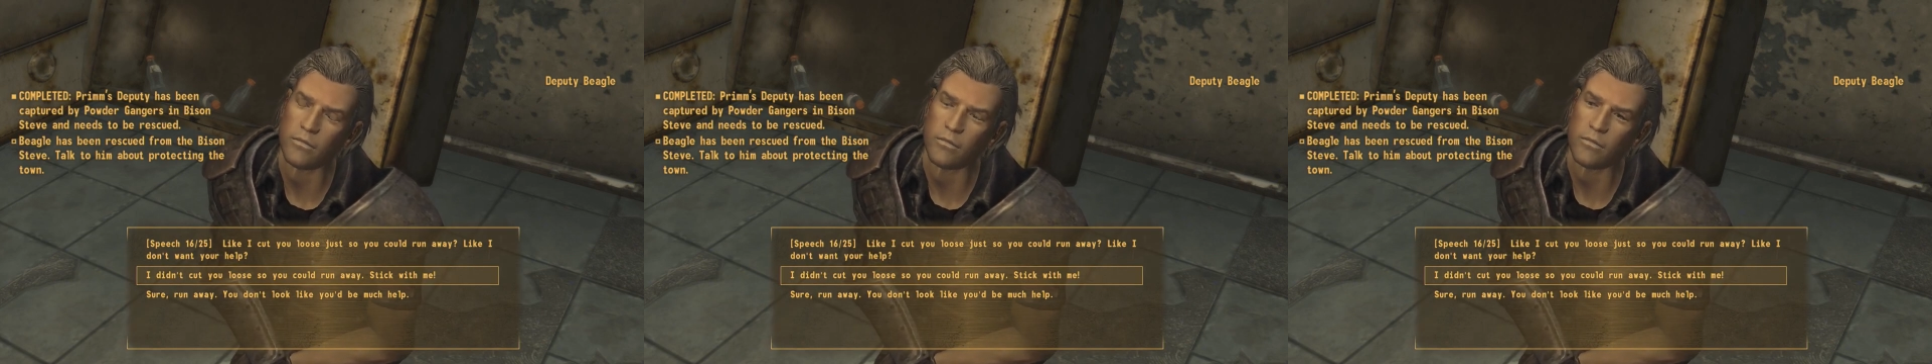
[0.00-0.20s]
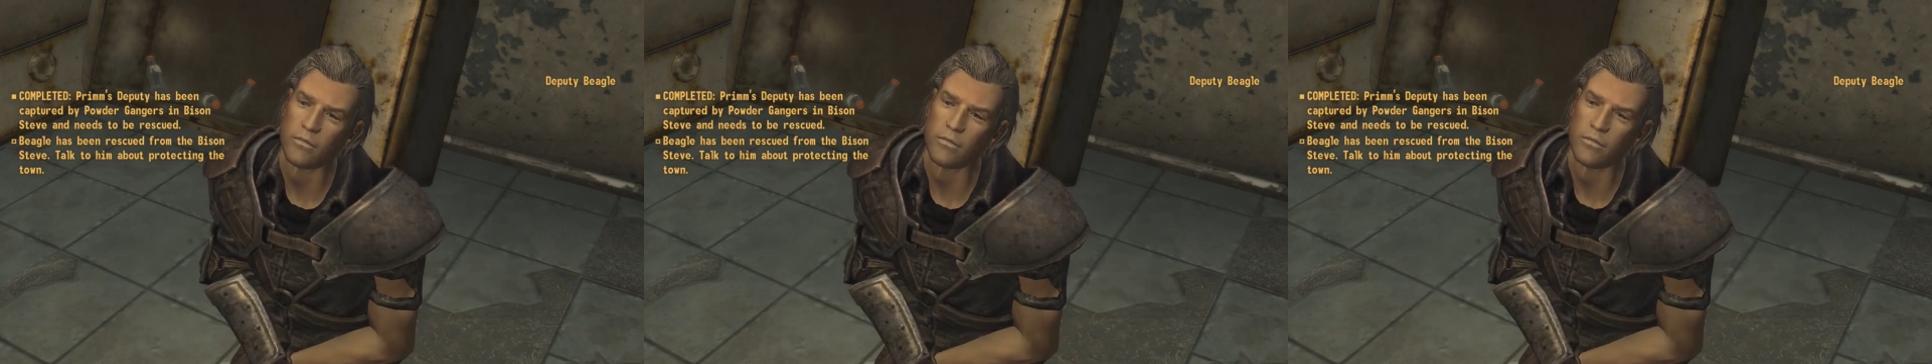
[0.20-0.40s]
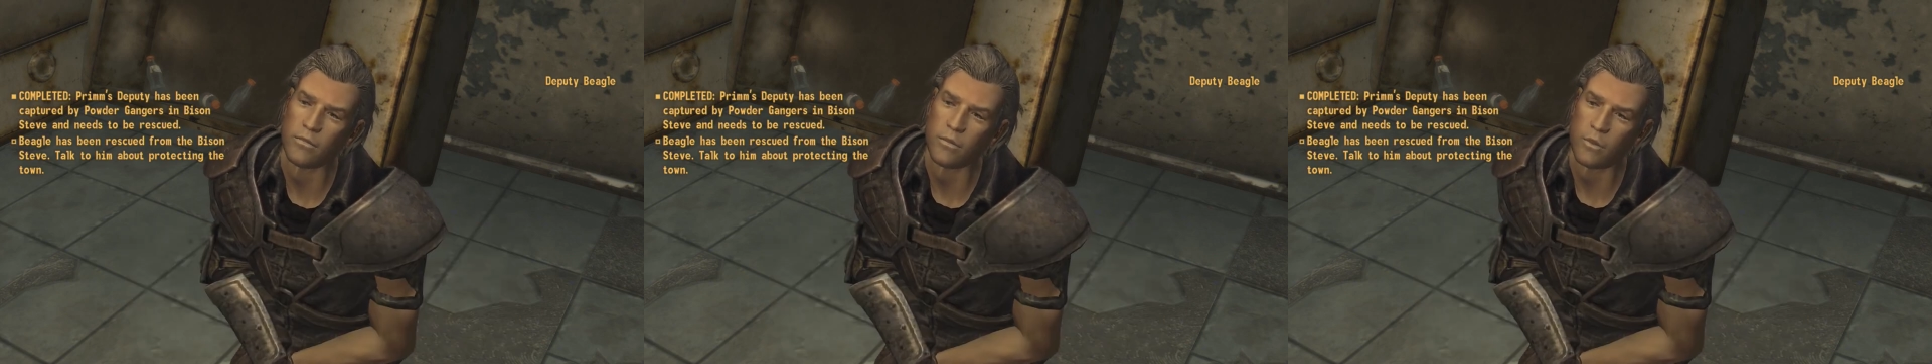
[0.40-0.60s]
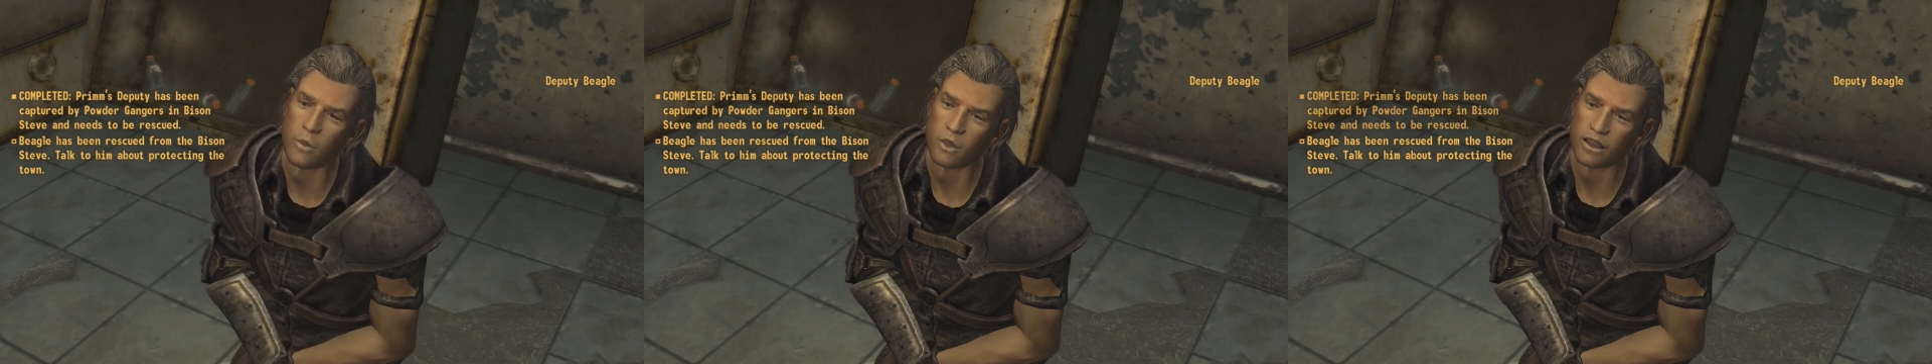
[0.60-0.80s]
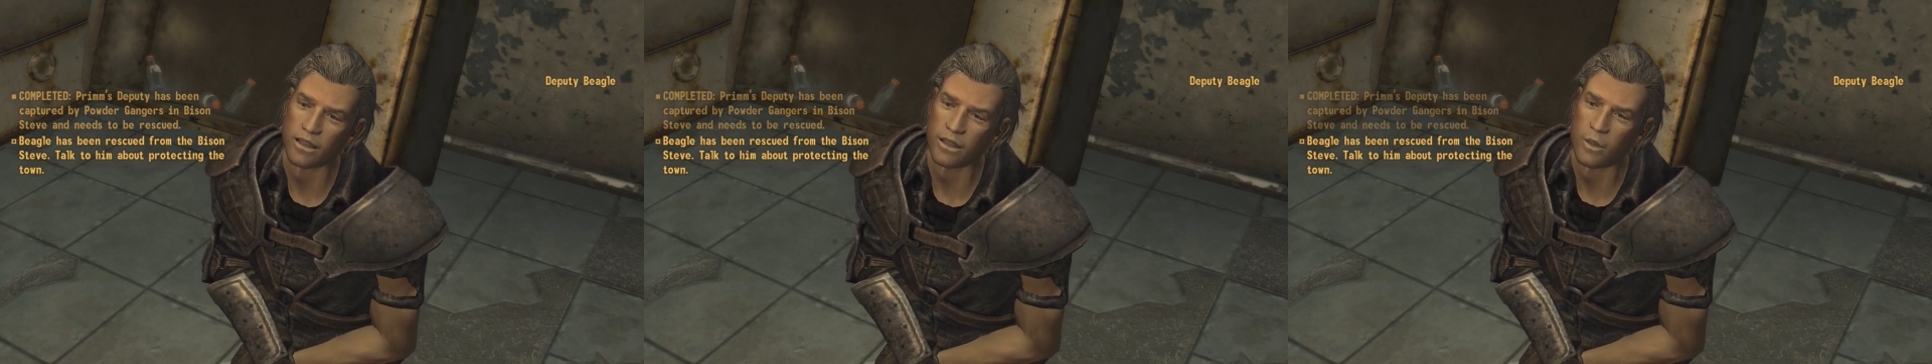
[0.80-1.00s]
friend.
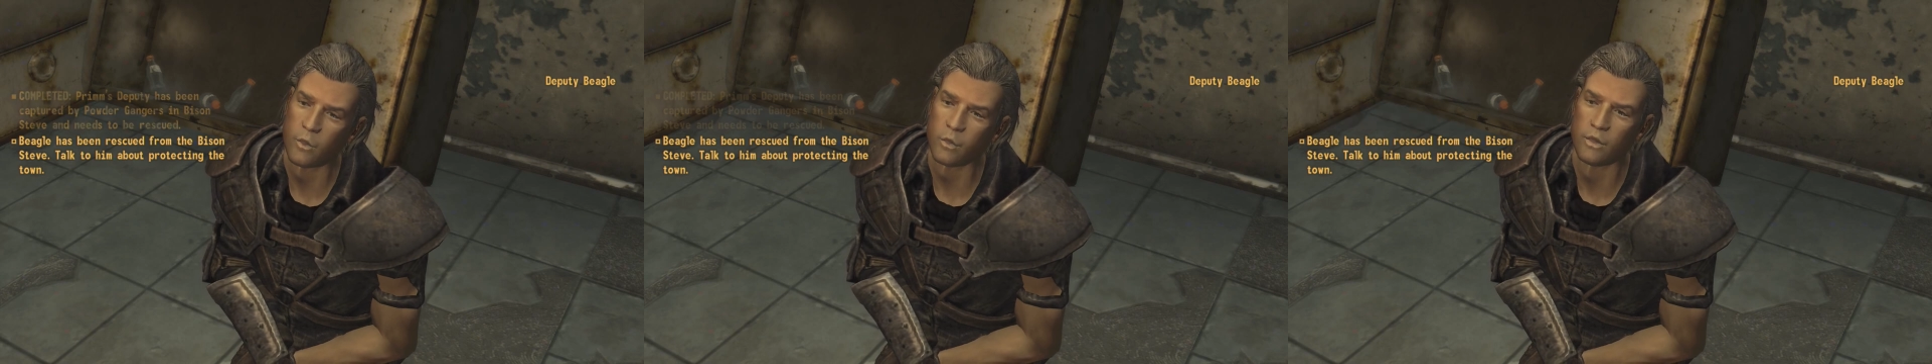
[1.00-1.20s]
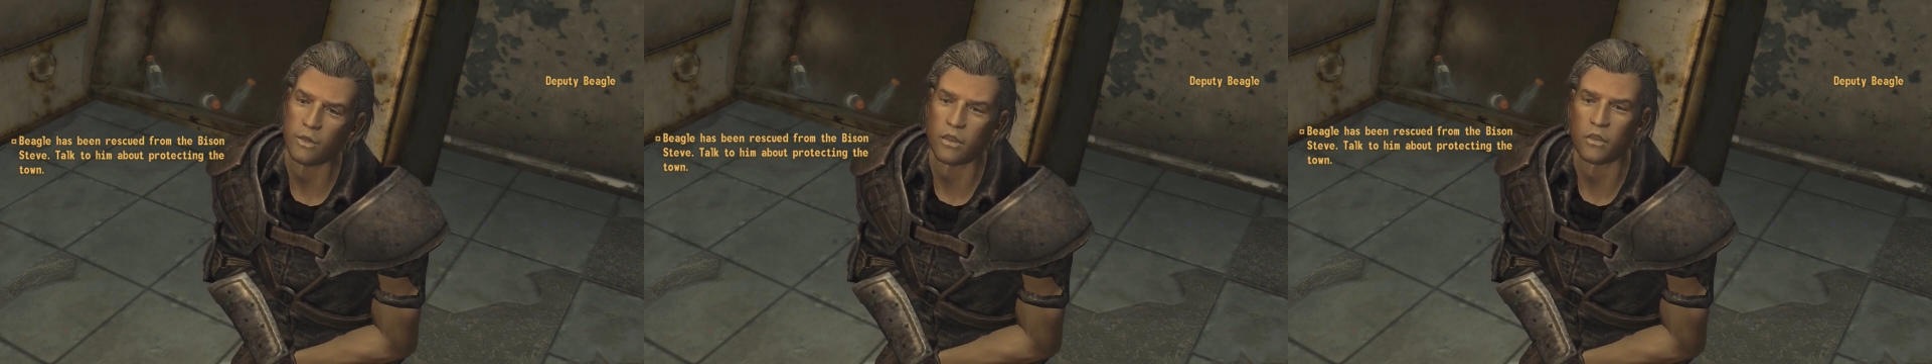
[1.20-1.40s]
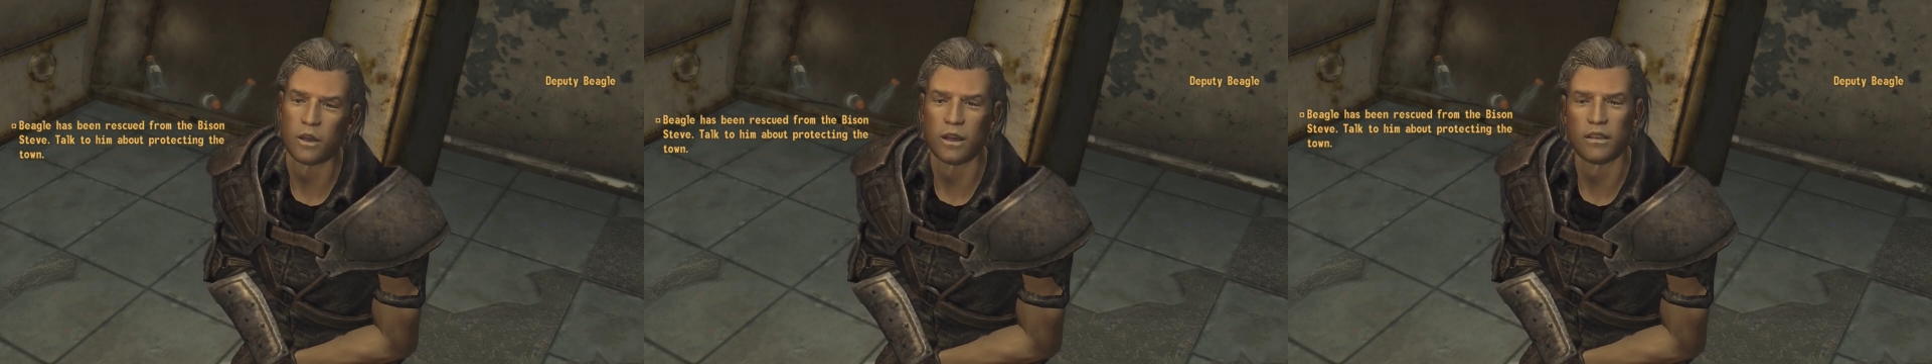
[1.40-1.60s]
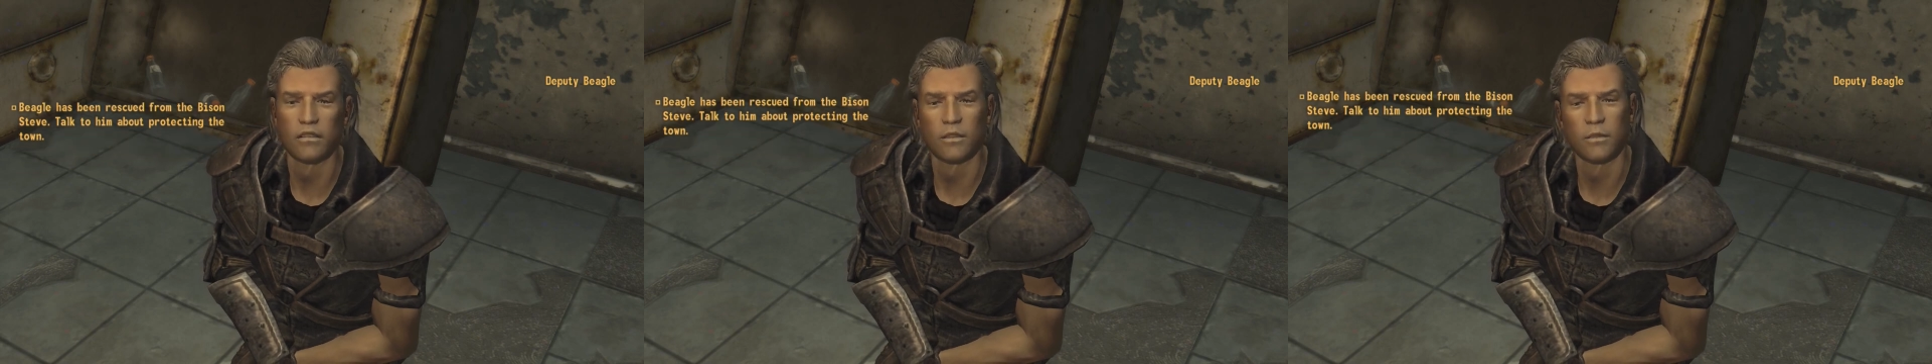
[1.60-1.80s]
Oh, that's so gracious of